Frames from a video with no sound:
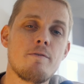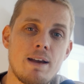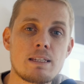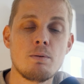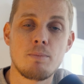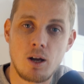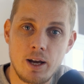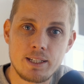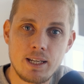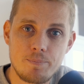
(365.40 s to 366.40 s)
investment
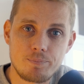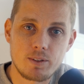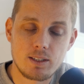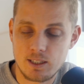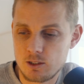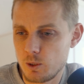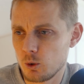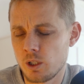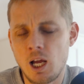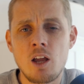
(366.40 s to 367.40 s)
behind it. We're
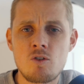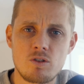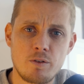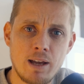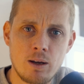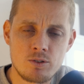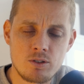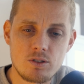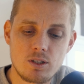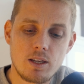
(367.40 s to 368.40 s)
talking hundreds of
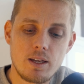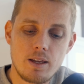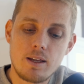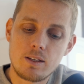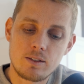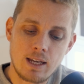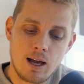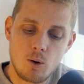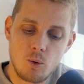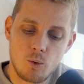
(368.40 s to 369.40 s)
thousands.
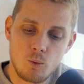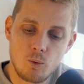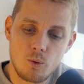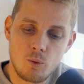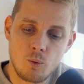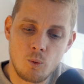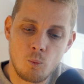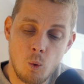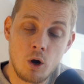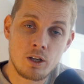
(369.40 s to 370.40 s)
Now,
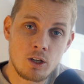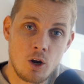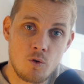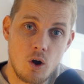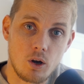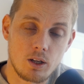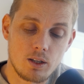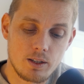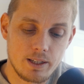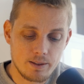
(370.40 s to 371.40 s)
what can go wrong?
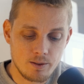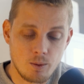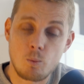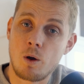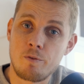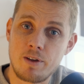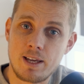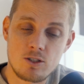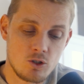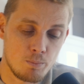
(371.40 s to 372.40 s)
One thing
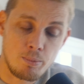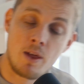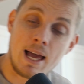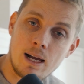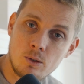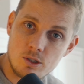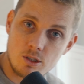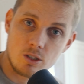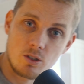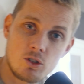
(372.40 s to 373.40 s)
is you buy the
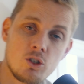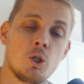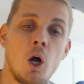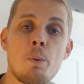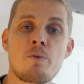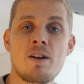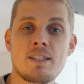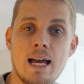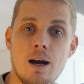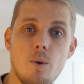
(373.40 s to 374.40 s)
house, you hope to rent
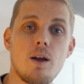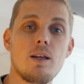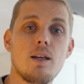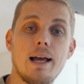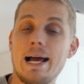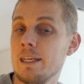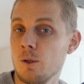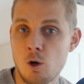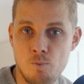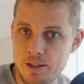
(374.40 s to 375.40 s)
it out, and
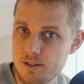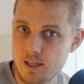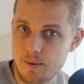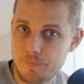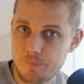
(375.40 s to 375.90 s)
no one rents it.